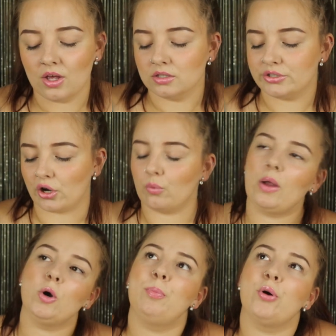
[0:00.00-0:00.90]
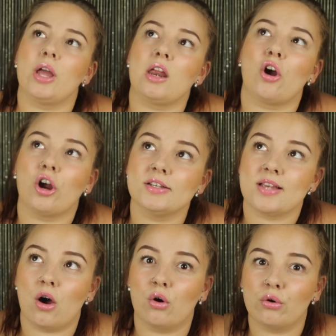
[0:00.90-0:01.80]
So we were put in a
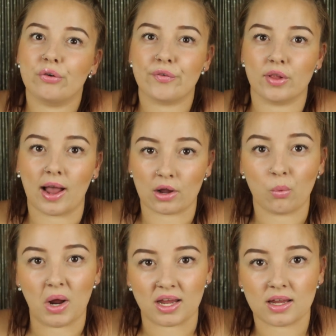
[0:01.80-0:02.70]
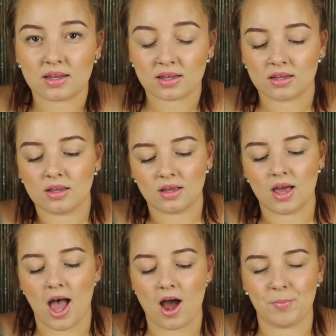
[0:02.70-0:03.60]
hotel for like a week
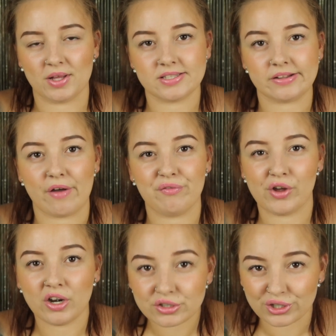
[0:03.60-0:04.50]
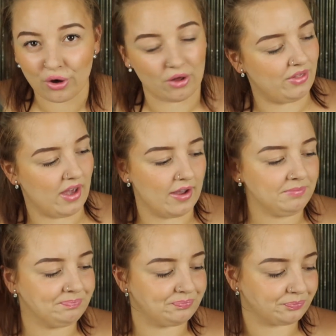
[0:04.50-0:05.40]
until our furniture got
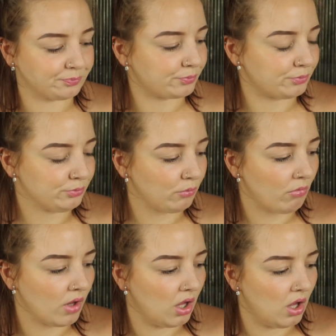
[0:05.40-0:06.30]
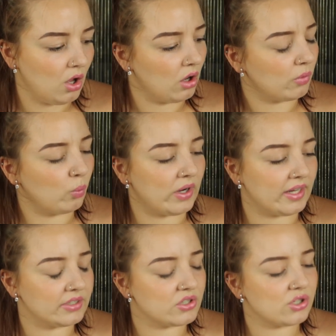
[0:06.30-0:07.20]
there,
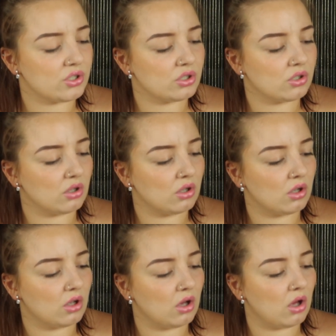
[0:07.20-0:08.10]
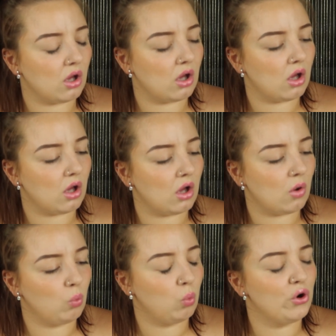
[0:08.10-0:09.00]
which
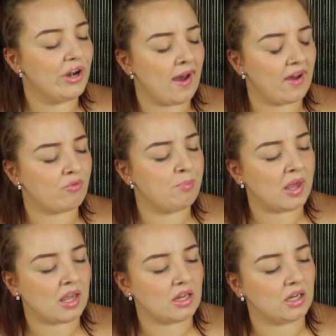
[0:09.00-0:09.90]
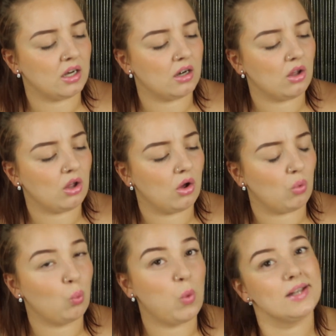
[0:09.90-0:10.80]
would have been
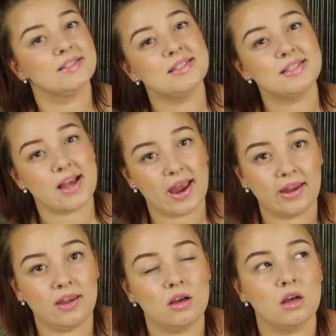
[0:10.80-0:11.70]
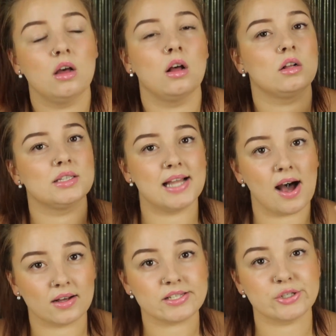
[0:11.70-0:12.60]
Wednesday
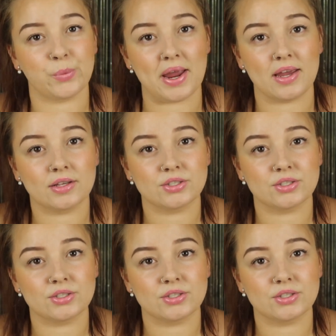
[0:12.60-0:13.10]
last week.